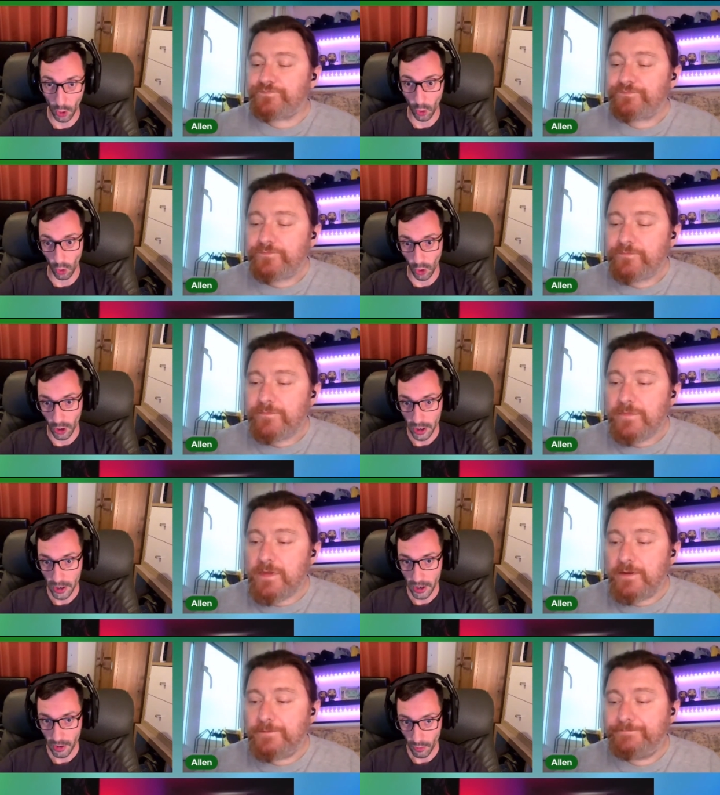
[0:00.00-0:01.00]
Speaker 1: or
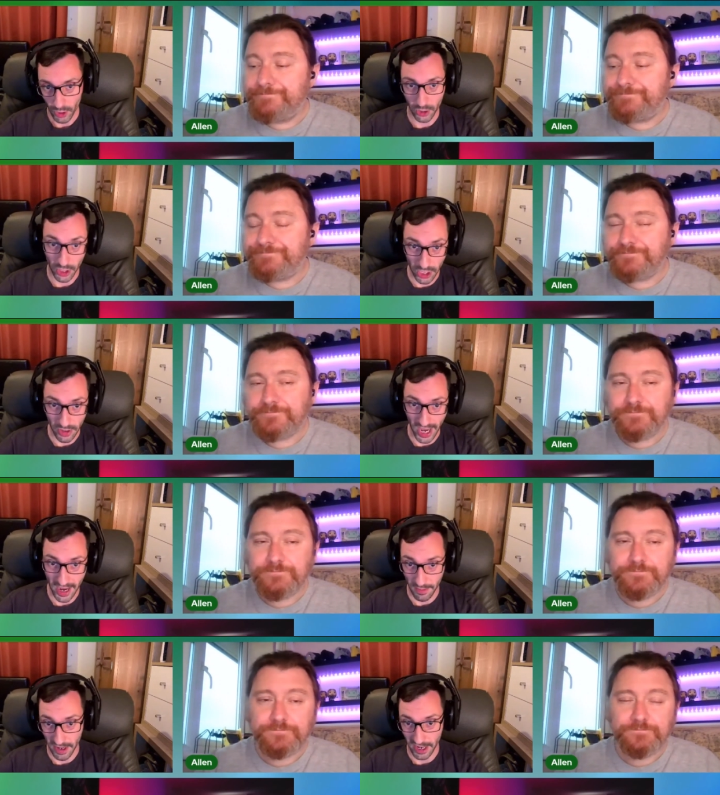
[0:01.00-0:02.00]
we do a new
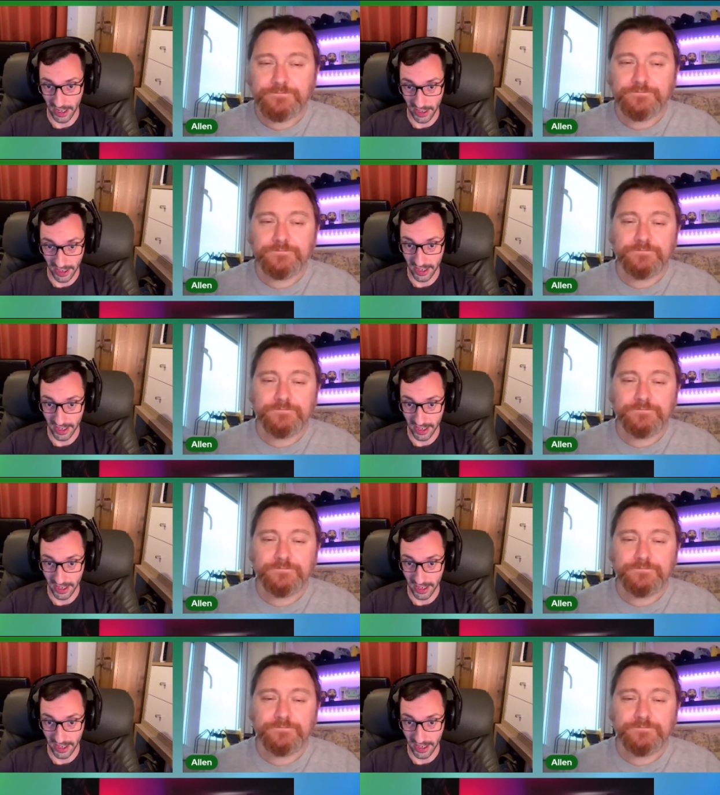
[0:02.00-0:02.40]
game. And